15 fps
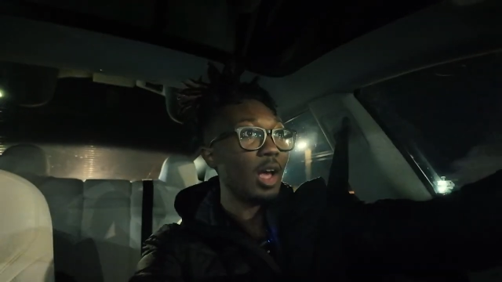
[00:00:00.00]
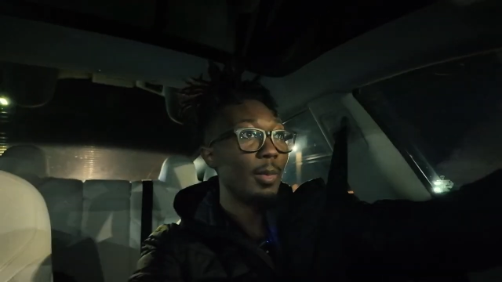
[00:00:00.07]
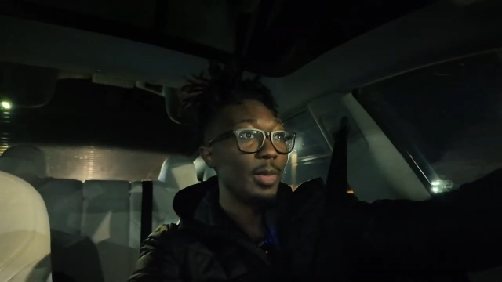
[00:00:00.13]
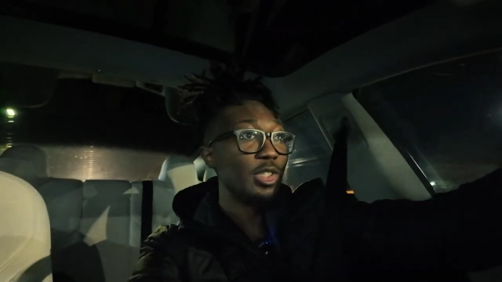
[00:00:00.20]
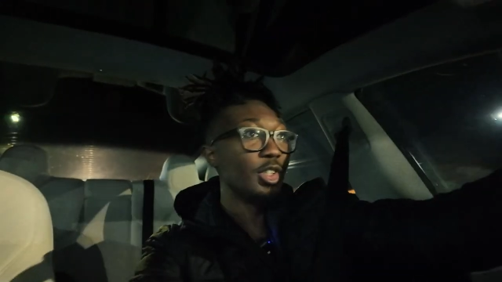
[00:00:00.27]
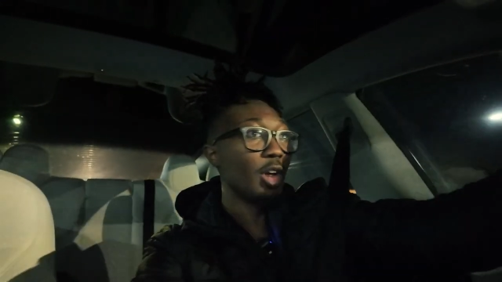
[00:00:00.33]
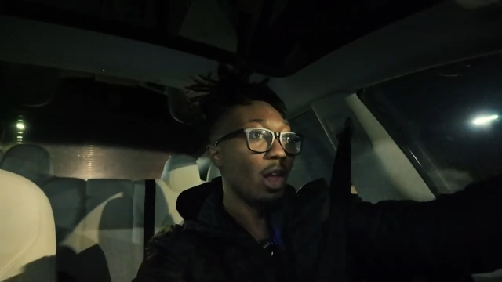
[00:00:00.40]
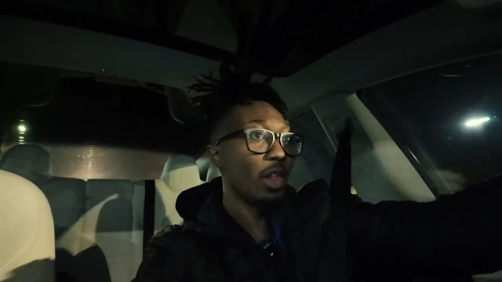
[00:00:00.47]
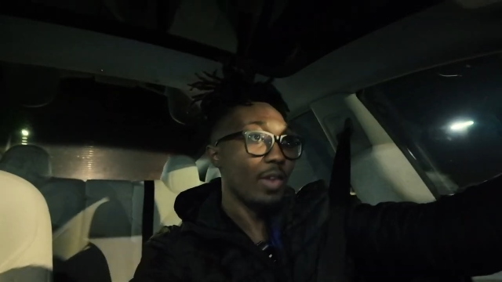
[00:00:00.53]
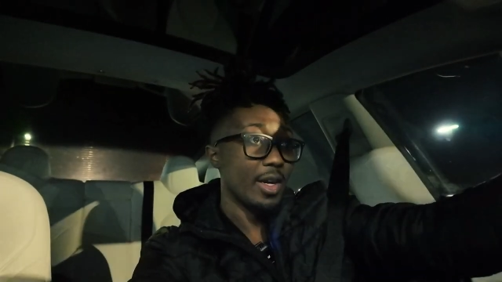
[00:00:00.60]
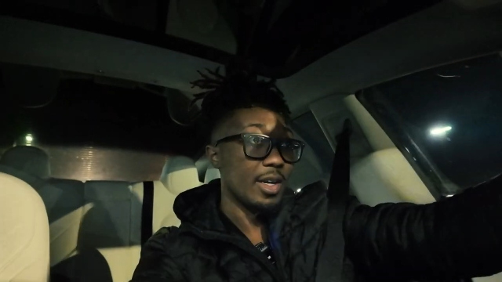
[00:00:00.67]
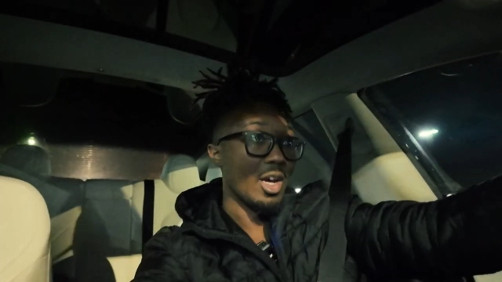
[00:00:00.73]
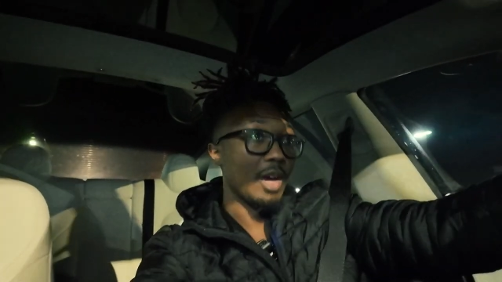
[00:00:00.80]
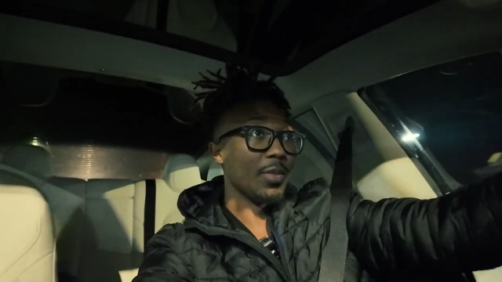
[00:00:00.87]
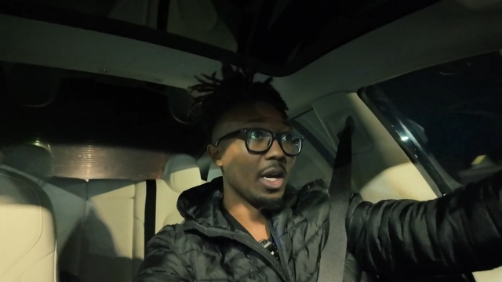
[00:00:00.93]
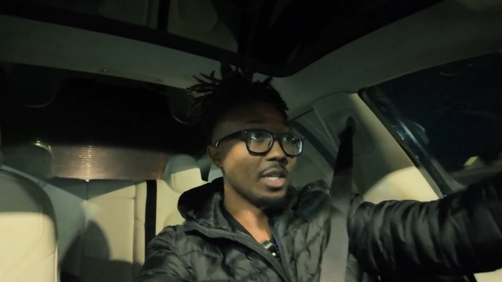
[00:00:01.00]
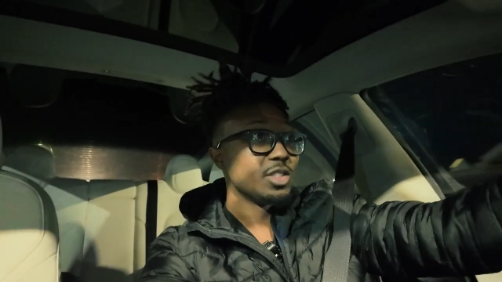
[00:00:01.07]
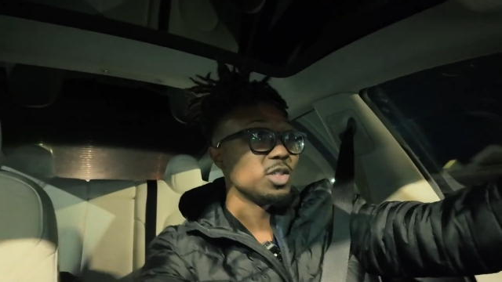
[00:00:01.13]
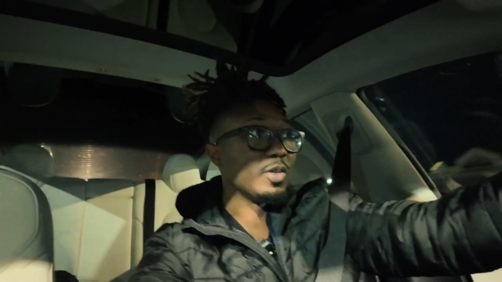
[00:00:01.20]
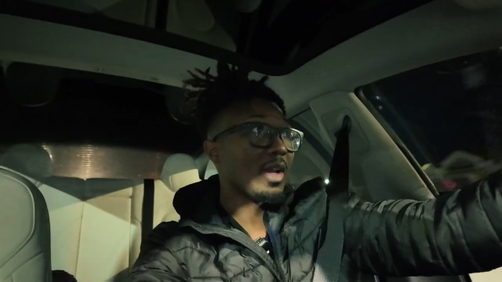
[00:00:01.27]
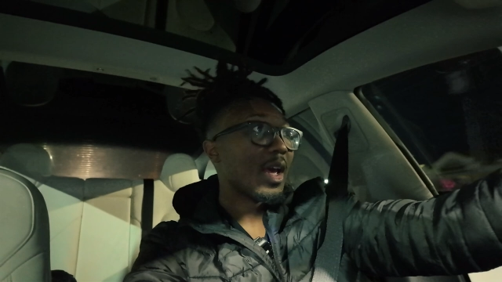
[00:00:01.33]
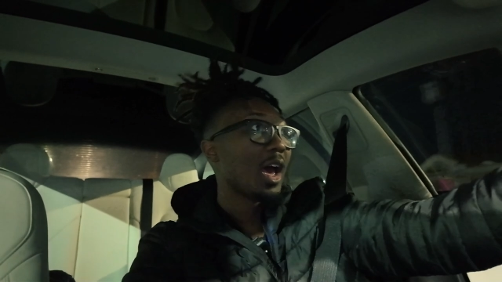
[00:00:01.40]
I'm in Charlotte right now. I'm like
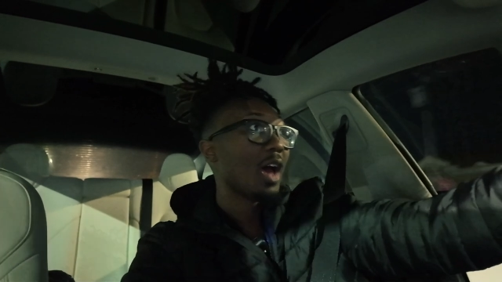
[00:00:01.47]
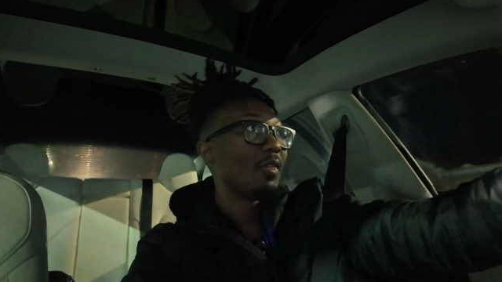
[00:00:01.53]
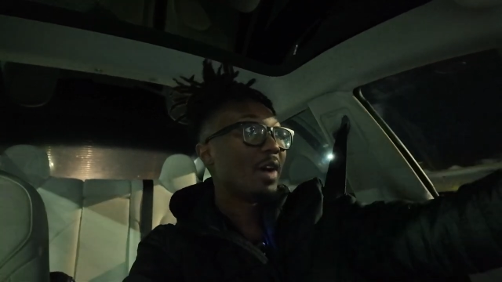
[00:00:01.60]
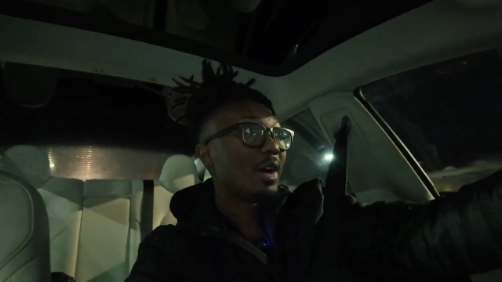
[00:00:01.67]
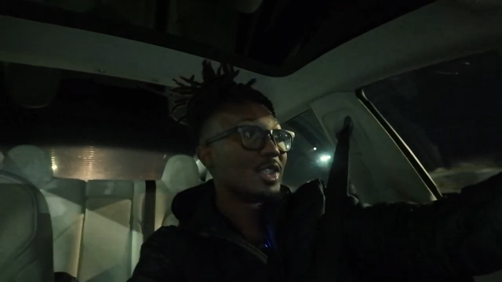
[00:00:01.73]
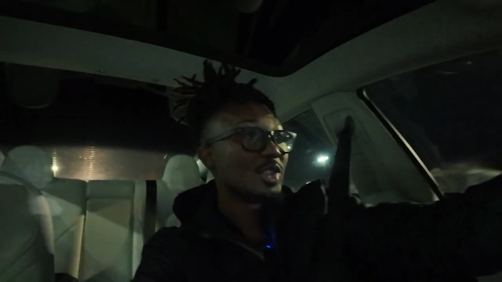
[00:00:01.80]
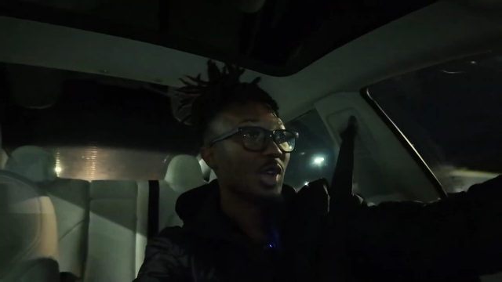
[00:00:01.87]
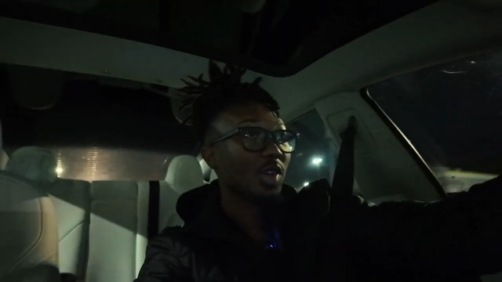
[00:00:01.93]
two and a half hours